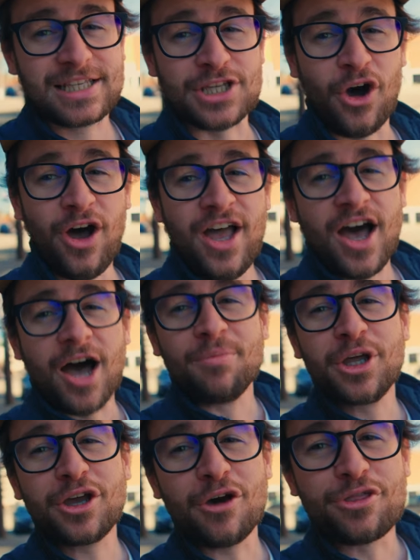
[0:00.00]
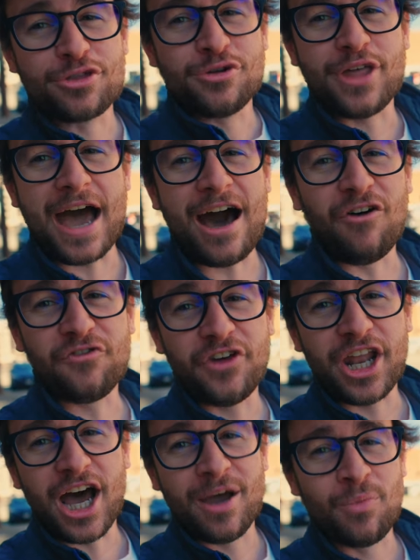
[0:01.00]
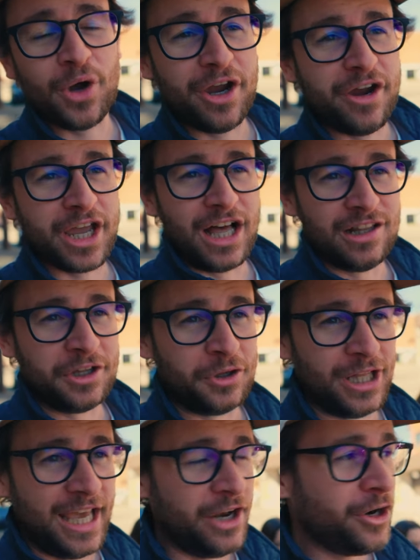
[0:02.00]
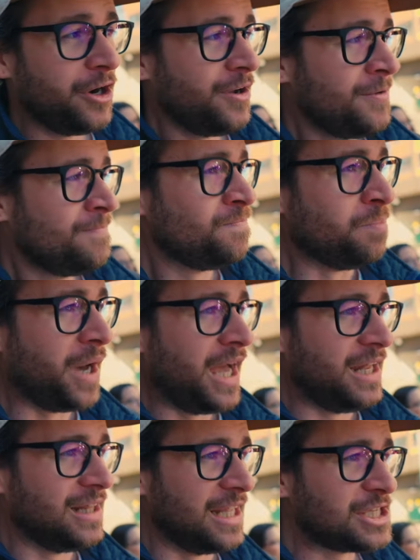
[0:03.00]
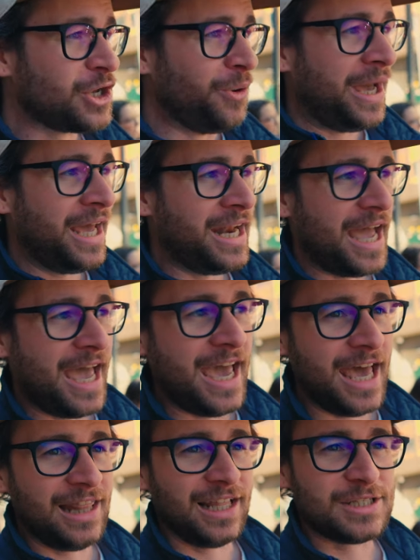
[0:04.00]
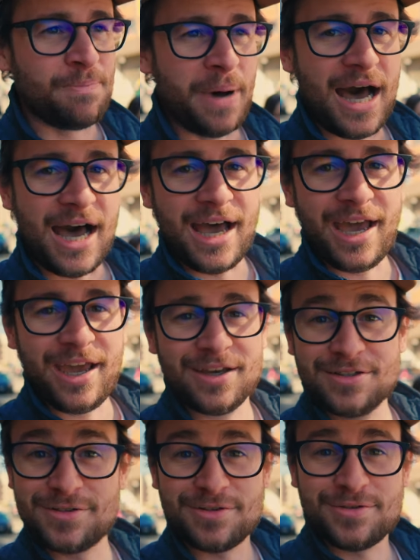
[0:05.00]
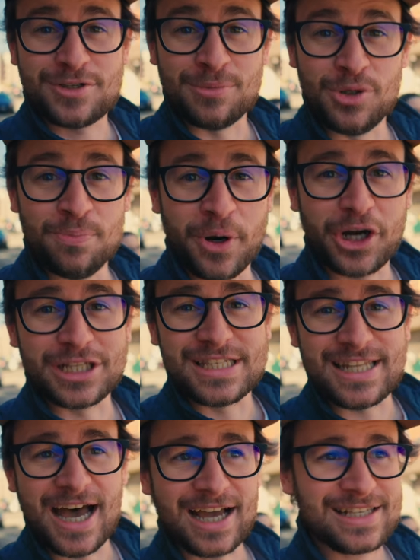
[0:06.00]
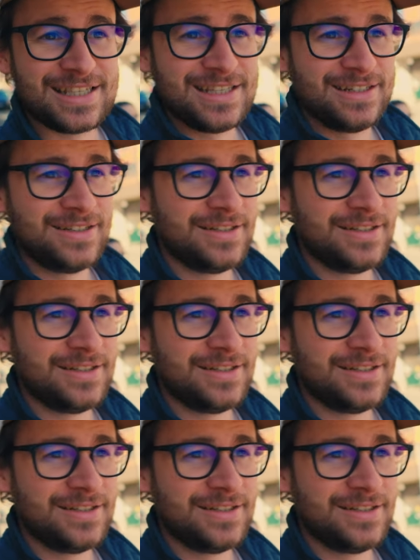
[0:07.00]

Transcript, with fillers: So I'm gonna go through the outfit I'm wearing a little later, but let's go in and let's buy some new Birkenstocks.